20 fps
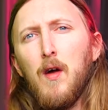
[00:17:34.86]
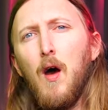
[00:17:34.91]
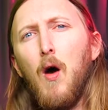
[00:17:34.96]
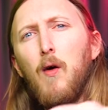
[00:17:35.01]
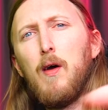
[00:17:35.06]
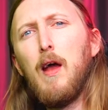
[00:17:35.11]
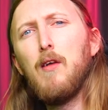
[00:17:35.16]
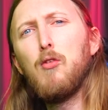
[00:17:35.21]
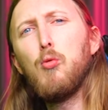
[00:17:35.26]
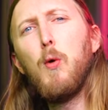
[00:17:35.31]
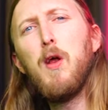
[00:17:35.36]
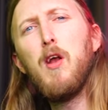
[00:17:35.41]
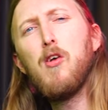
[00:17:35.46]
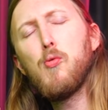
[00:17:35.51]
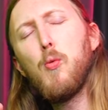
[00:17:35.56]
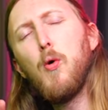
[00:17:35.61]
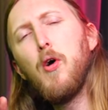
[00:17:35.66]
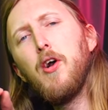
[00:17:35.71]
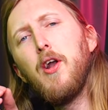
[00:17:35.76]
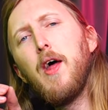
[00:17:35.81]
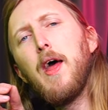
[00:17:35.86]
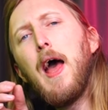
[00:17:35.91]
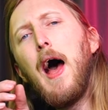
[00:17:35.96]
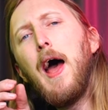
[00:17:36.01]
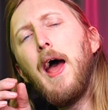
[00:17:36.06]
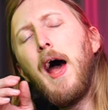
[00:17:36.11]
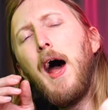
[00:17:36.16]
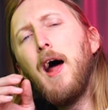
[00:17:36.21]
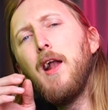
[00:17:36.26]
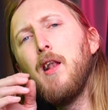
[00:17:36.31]
Okay, Swedish word. I,
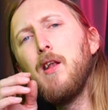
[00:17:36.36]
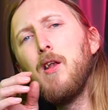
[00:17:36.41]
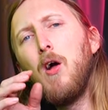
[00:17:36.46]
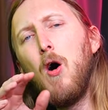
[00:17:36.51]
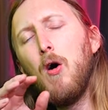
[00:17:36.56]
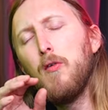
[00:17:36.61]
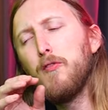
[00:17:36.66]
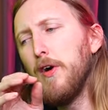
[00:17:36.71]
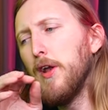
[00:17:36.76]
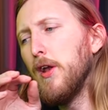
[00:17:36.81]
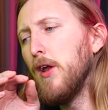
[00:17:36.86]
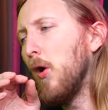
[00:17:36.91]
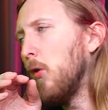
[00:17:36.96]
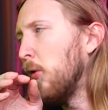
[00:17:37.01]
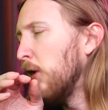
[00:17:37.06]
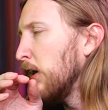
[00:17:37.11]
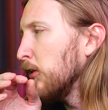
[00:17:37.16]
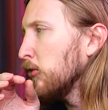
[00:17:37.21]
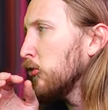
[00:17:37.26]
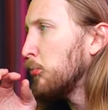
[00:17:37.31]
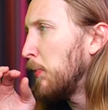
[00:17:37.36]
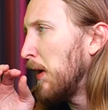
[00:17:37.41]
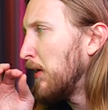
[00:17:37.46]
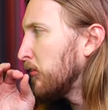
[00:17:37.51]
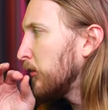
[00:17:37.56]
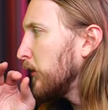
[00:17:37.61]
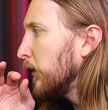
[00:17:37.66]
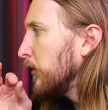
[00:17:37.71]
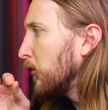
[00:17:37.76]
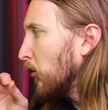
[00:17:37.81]
I, had a long video where I was
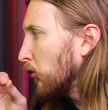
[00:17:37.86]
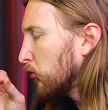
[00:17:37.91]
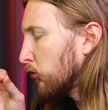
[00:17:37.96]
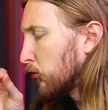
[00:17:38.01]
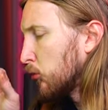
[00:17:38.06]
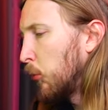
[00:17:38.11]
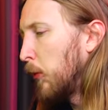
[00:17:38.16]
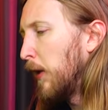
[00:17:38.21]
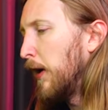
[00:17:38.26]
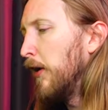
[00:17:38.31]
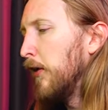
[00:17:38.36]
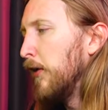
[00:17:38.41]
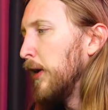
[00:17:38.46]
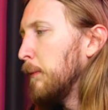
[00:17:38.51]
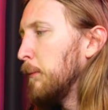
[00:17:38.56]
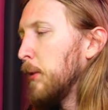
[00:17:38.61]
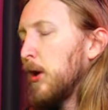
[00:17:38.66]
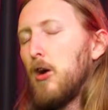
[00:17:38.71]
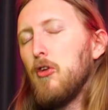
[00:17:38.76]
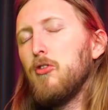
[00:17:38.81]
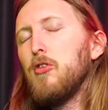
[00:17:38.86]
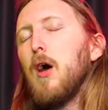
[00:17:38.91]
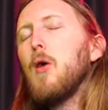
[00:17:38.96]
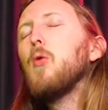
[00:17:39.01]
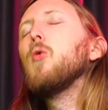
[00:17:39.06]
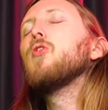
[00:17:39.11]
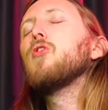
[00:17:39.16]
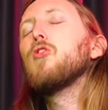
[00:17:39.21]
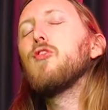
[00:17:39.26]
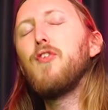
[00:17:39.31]
basically just swearing because I
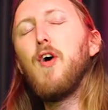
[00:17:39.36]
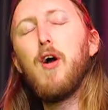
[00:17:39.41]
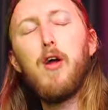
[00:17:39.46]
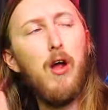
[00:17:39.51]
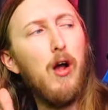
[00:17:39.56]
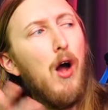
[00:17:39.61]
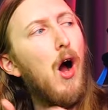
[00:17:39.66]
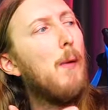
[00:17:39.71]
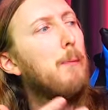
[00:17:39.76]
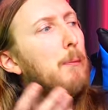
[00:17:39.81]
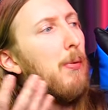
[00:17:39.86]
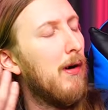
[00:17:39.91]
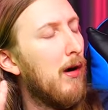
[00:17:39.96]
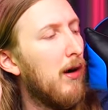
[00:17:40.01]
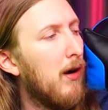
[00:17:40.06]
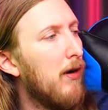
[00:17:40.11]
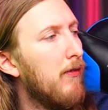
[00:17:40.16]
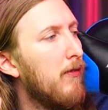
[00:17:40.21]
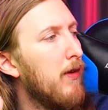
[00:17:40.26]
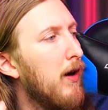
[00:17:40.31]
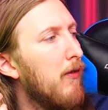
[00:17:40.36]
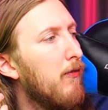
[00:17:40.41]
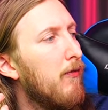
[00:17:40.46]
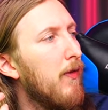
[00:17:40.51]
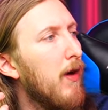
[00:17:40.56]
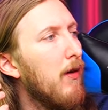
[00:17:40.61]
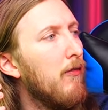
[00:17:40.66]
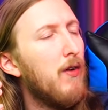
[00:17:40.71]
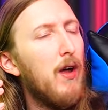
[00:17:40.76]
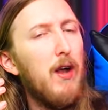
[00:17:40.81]
was fucking up a,
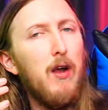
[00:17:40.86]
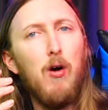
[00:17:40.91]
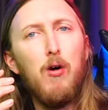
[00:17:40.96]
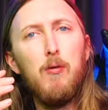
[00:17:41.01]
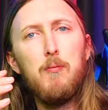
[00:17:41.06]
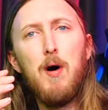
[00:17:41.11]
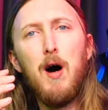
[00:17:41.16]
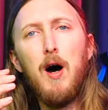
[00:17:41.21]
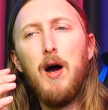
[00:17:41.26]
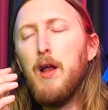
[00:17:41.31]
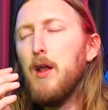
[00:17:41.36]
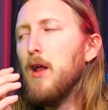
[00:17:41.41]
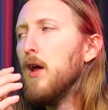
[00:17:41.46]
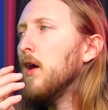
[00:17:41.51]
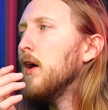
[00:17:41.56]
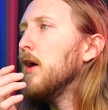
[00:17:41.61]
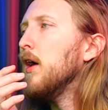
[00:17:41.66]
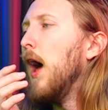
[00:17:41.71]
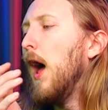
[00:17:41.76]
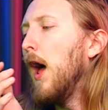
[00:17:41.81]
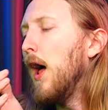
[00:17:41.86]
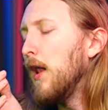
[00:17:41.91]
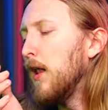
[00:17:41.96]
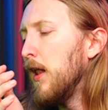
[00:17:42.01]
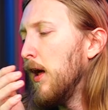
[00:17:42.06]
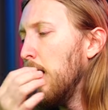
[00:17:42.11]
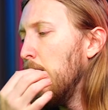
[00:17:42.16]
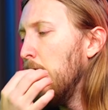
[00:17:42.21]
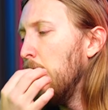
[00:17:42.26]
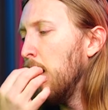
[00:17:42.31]
a, a video of mine.
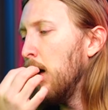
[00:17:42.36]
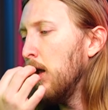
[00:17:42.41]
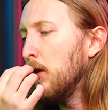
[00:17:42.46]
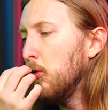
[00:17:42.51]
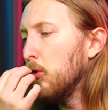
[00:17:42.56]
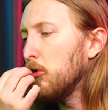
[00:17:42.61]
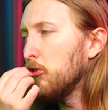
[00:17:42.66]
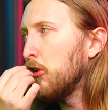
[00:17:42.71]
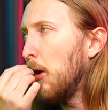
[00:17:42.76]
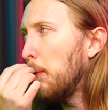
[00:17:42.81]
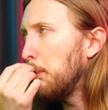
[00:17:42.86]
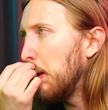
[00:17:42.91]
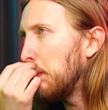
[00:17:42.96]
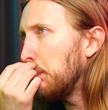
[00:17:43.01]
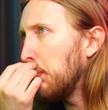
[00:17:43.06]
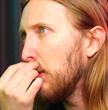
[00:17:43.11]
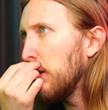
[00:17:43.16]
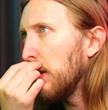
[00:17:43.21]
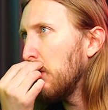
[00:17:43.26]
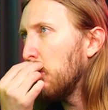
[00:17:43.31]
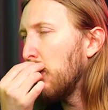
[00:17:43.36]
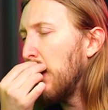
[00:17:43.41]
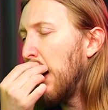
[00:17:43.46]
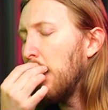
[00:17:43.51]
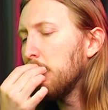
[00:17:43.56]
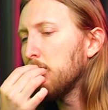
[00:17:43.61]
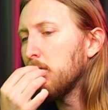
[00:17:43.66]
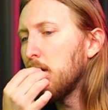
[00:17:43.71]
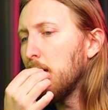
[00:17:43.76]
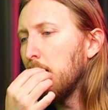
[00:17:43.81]
And uh, there were some people that were
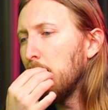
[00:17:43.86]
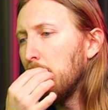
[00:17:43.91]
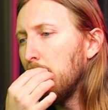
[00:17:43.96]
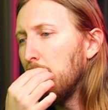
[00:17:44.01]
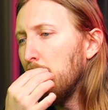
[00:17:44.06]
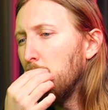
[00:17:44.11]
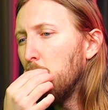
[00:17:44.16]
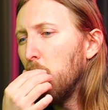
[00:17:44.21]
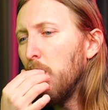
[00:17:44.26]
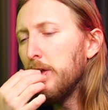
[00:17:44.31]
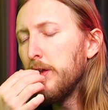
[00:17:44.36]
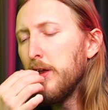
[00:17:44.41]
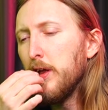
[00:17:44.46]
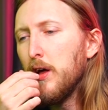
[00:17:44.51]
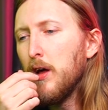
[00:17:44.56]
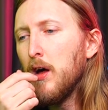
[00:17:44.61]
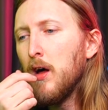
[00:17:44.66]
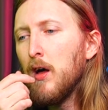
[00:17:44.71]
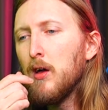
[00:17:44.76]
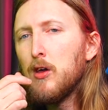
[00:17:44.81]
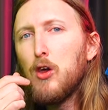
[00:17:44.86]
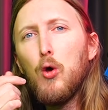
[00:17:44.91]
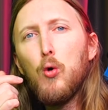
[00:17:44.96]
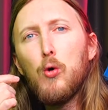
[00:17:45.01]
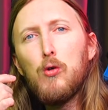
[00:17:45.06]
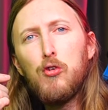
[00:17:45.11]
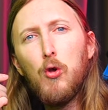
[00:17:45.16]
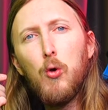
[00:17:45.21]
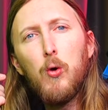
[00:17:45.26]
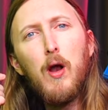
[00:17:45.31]
asking uh, what uh,
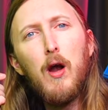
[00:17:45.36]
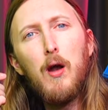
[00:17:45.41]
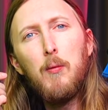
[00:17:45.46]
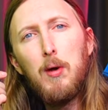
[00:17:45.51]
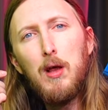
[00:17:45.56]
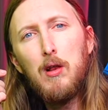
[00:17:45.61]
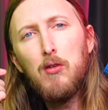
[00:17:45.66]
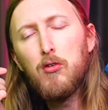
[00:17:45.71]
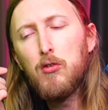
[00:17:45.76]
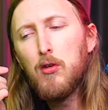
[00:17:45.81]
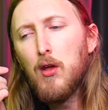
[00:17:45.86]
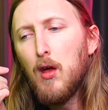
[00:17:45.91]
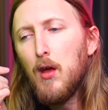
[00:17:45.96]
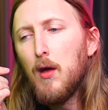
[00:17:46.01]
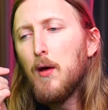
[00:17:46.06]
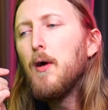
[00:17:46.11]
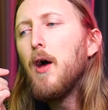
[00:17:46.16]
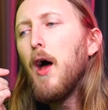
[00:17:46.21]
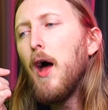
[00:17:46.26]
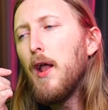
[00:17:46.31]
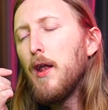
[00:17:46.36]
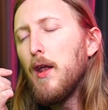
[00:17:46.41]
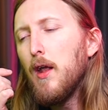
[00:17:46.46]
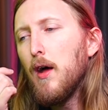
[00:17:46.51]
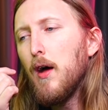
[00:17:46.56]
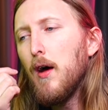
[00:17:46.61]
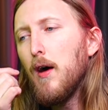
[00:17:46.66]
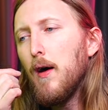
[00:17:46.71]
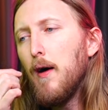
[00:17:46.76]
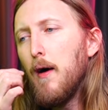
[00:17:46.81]
kuksugare means. And
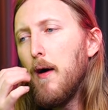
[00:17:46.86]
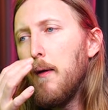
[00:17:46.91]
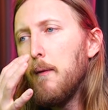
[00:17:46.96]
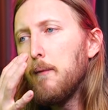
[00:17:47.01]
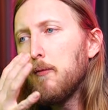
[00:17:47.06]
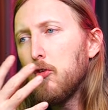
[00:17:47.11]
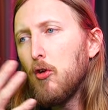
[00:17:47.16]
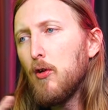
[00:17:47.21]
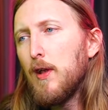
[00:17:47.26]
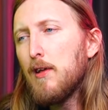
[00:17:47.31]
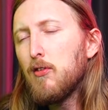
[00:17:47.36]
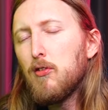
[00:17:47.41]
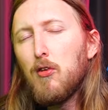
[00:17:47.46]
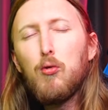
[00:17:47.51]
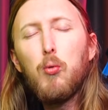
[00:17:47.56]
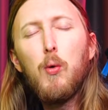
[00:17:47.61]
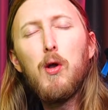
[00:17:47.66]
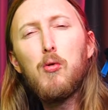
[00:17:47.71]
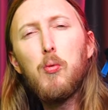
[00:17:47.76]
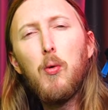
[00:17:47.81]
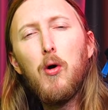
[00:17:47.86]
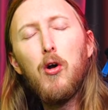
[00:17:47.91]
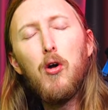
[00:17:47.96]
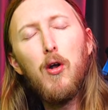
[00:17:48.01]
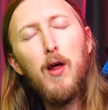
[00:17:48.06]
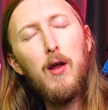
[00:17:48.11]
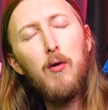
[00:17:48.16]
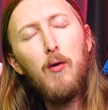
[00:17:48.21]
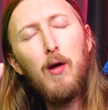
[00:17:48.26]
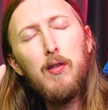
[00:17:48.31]
uh, so that's the Swedish
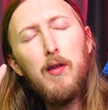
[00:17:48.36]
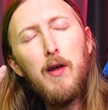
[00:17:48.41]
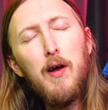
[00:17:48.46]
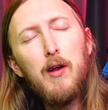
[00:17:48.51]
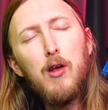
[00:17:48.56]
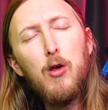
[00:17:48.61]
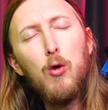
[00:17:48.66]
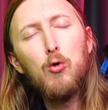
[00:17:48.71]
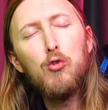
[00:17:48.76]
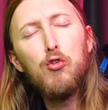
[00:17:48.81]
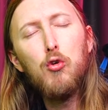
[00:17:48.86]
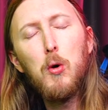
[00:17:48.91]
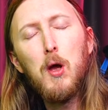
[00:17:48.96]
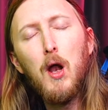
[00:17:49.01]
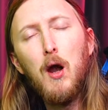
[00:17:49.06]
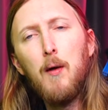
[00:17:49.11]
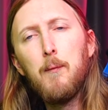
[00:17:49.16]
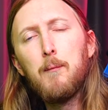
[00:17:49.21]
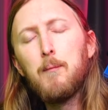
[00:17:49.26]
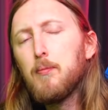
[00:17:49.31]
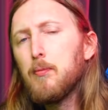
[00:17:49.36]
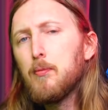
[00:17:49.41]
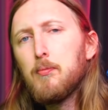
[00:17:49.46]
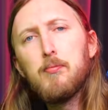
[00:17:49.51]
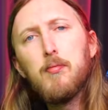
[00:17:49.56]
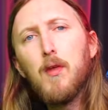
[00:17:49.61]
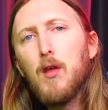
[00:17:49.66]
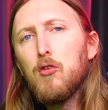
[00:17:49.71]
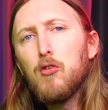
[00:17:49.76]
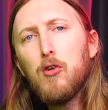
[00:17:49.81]
word right there, kuksugare.
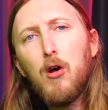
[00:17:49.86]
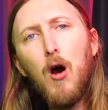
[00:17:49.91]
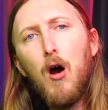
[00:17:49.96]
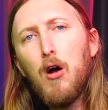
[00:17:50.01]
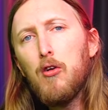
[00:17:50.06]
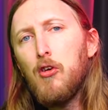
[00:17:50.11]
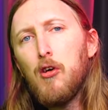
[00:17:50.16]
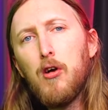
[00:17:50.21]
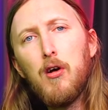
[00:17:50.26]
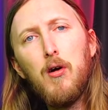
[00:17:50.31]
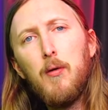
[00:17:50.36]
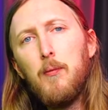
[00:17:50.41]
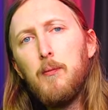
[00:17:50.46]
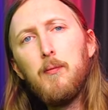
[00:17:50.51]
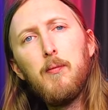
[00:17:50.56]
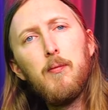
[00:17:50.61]
It's cocksucker.